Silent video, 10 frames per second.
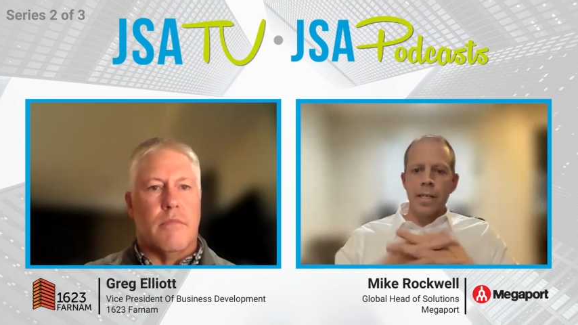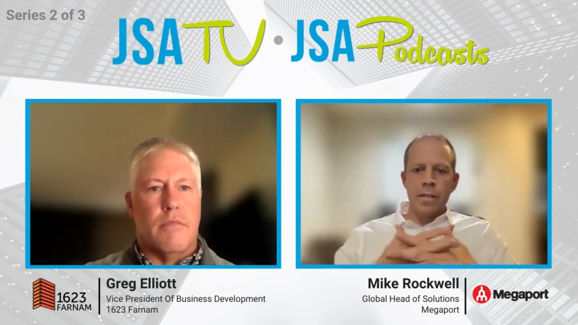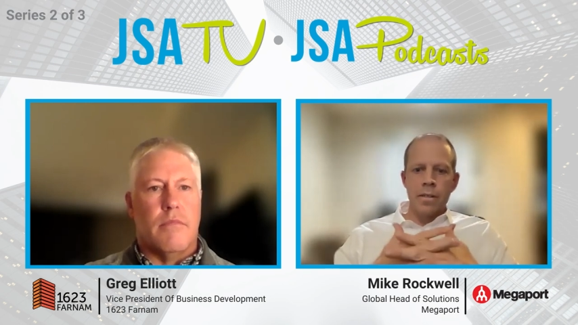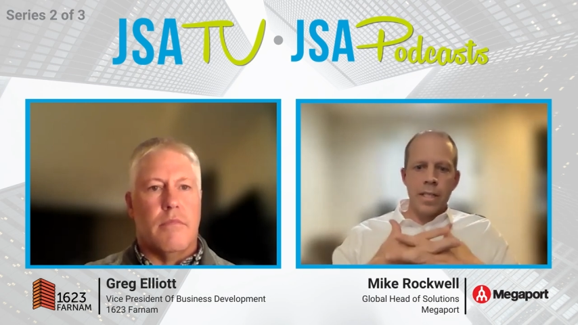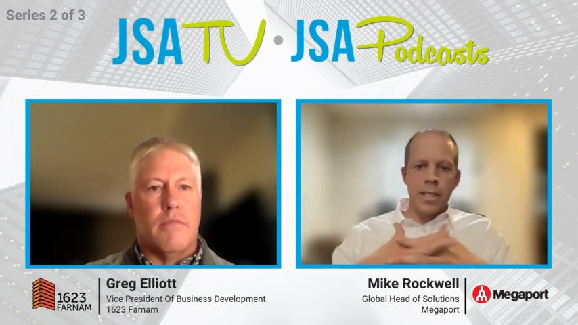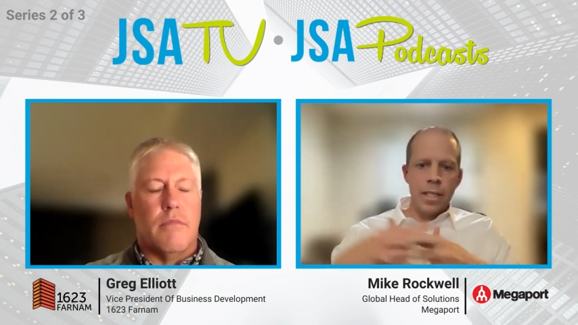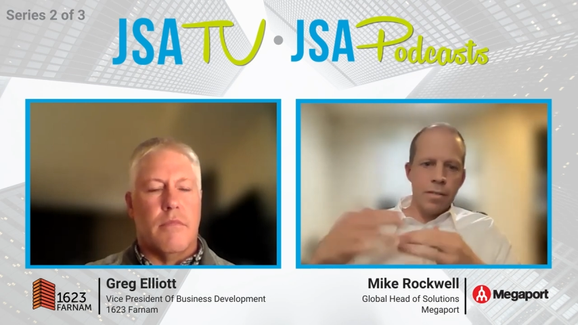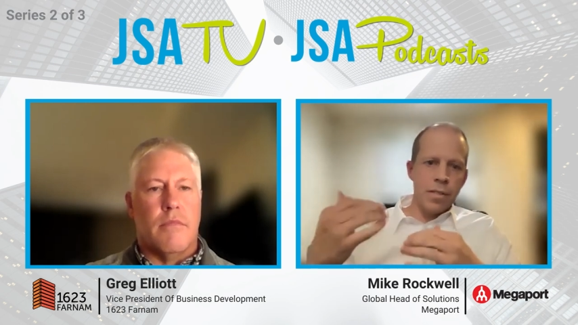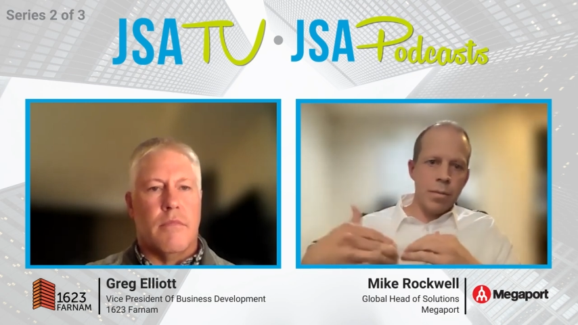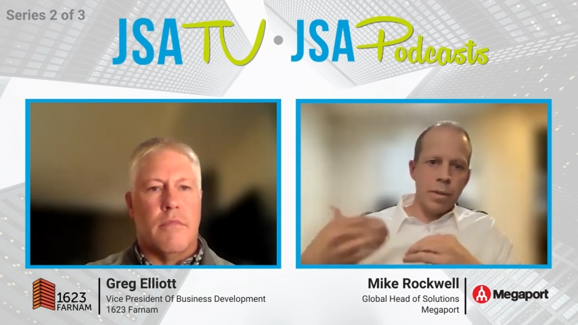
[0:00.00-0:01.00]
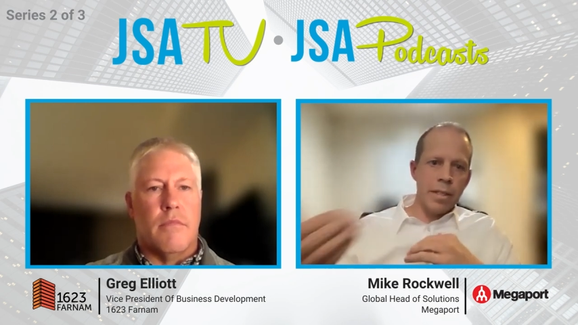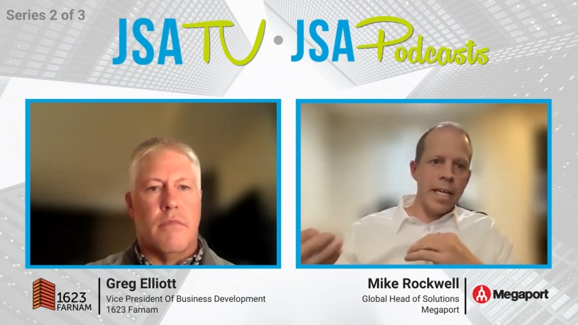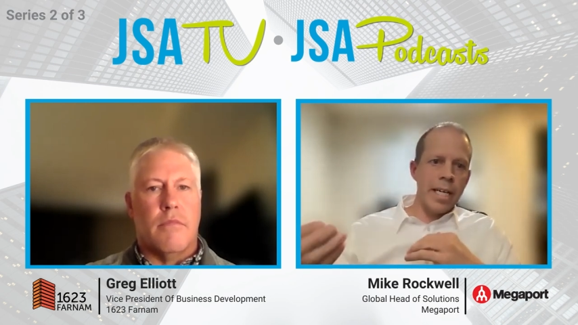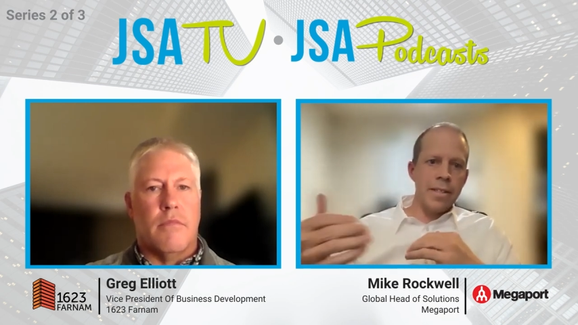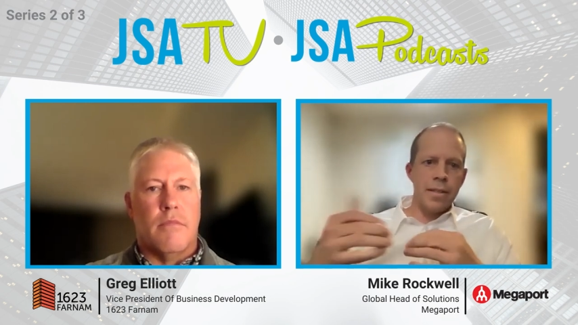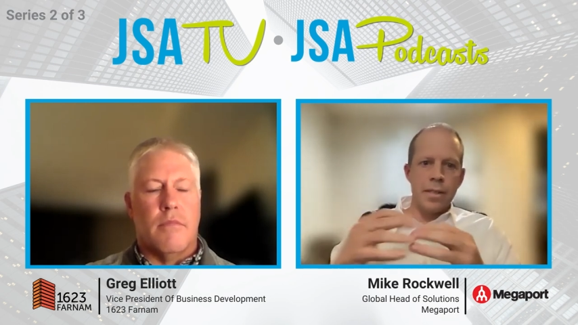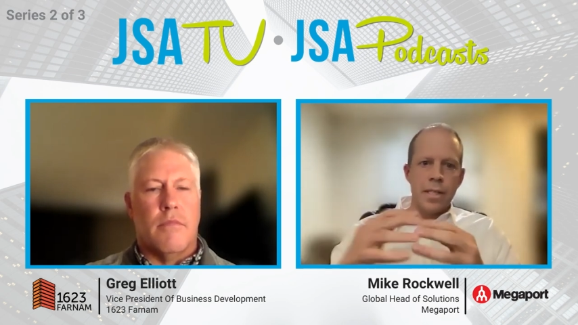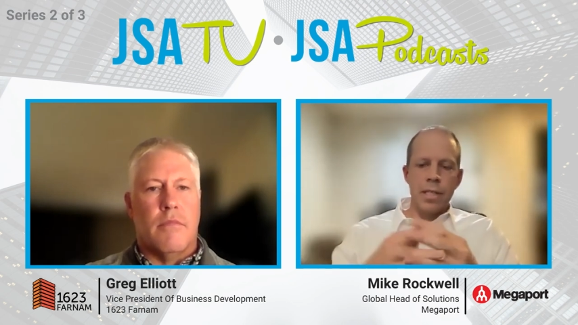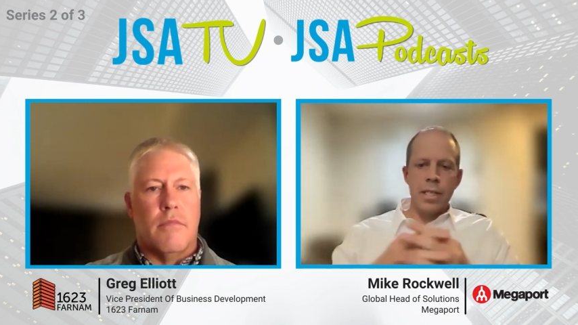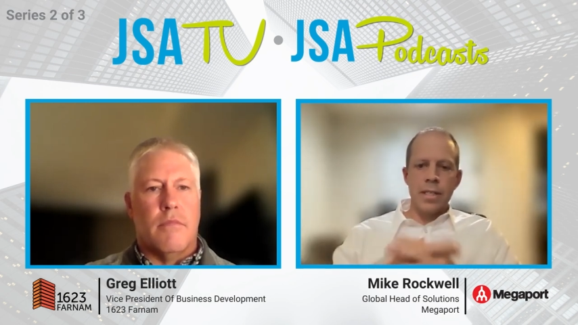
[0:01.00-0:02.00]
Speaker 1: So I think if someone at ICE is
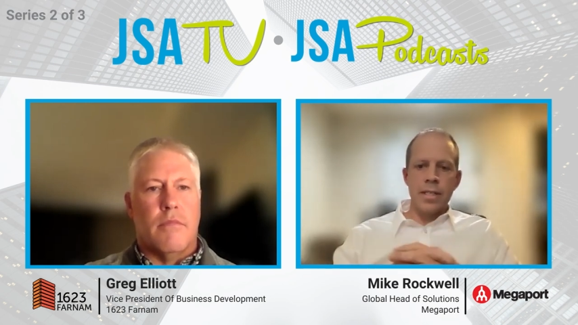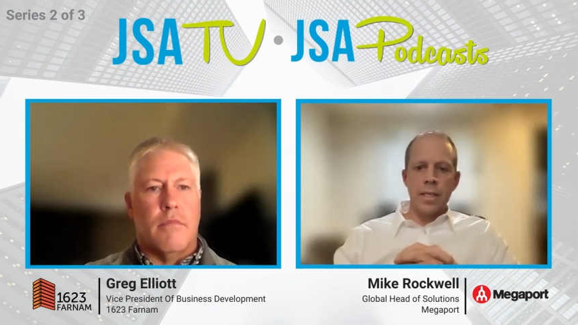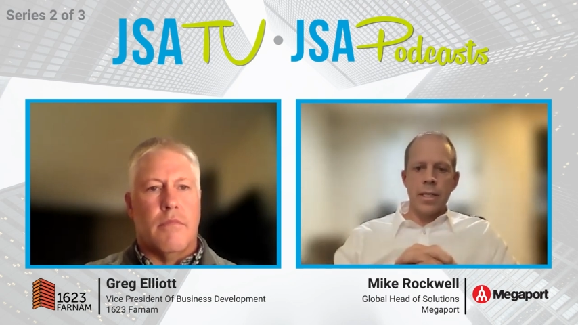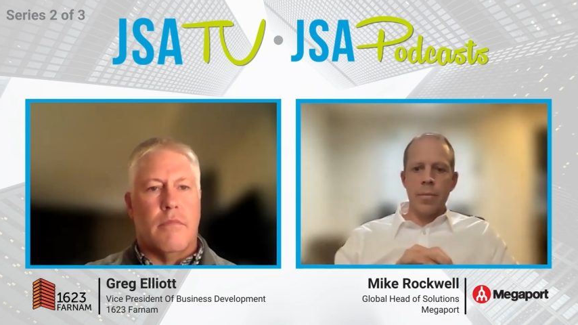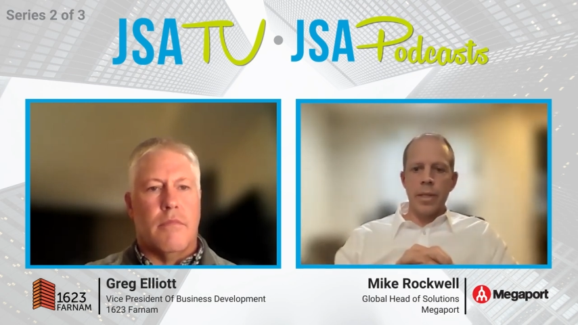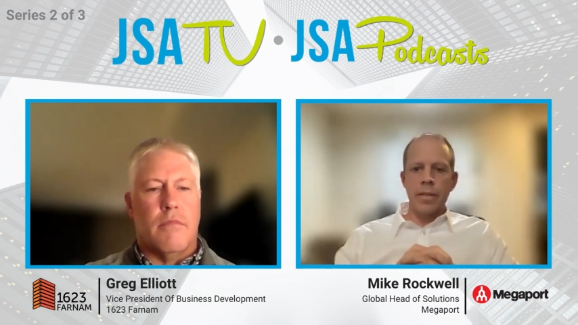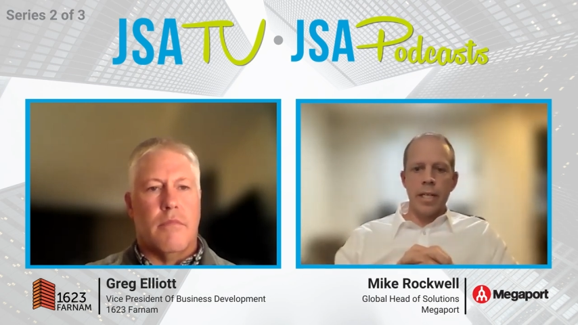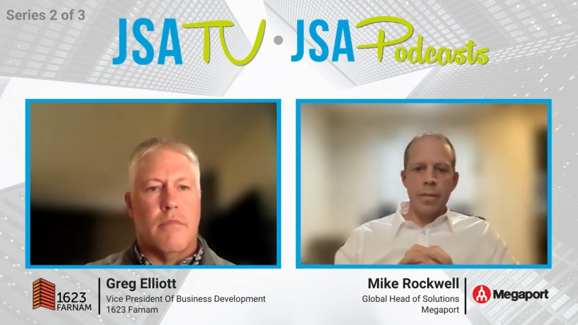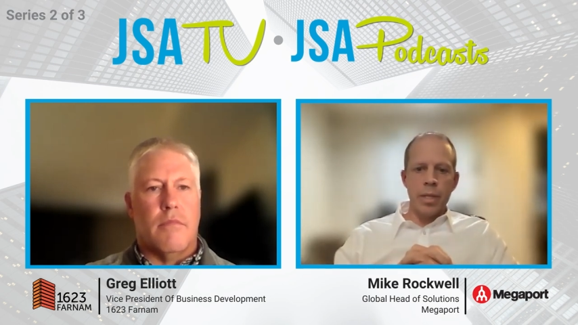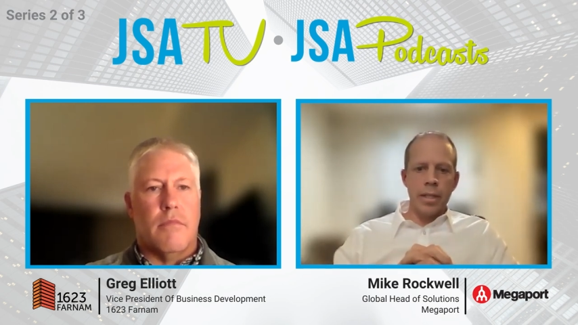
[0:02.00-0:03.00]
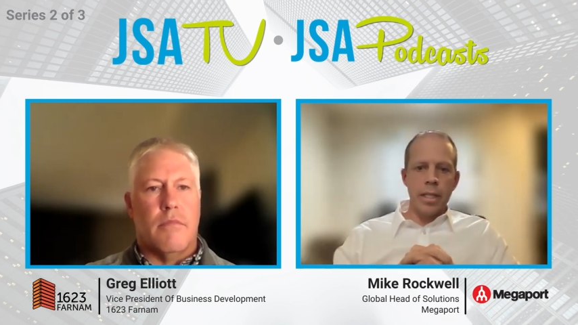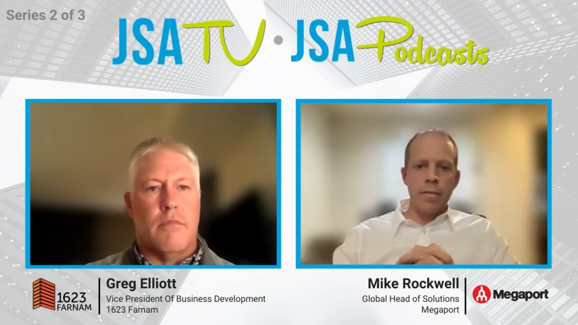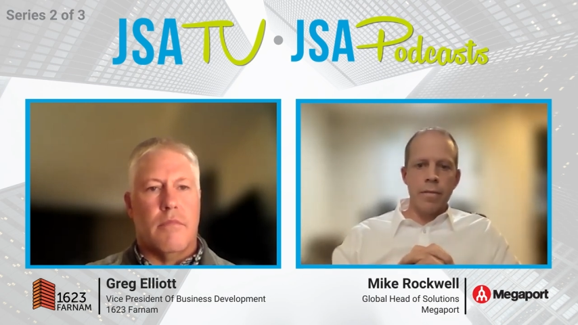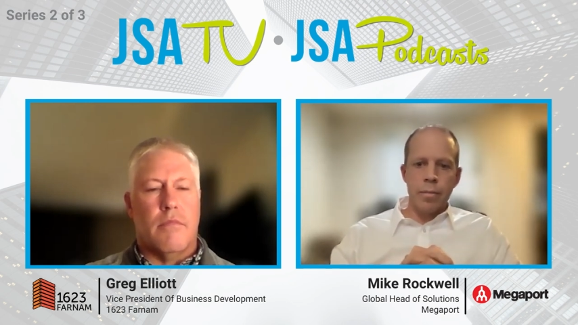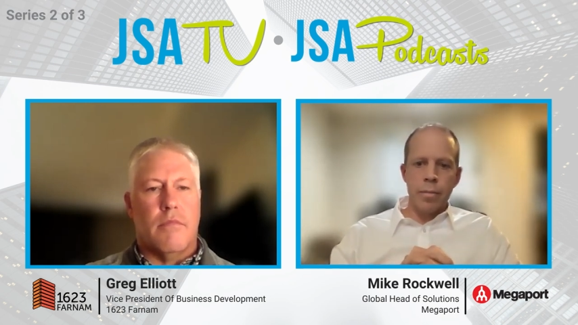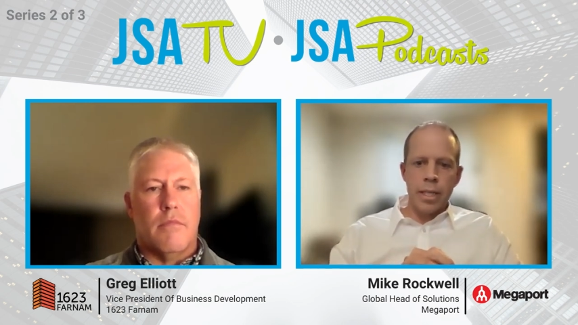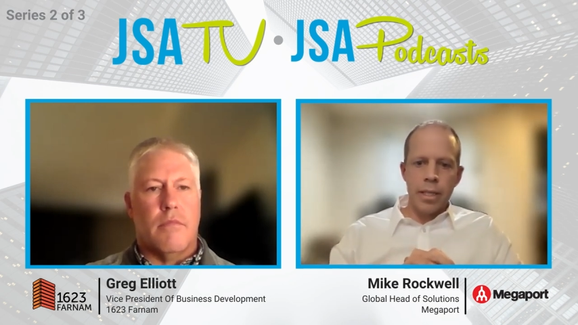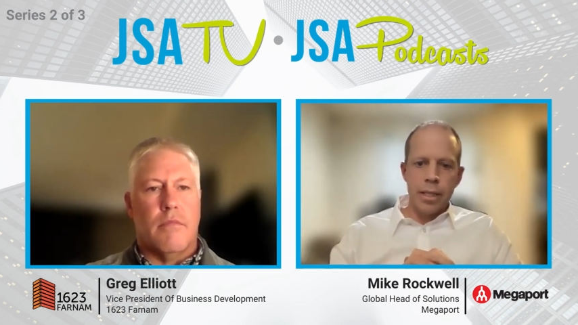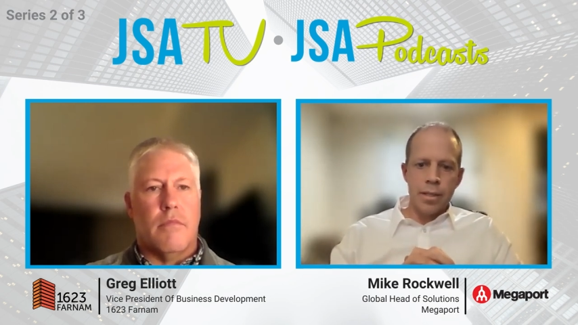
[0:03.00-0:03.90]
giving us that type of credibility from a,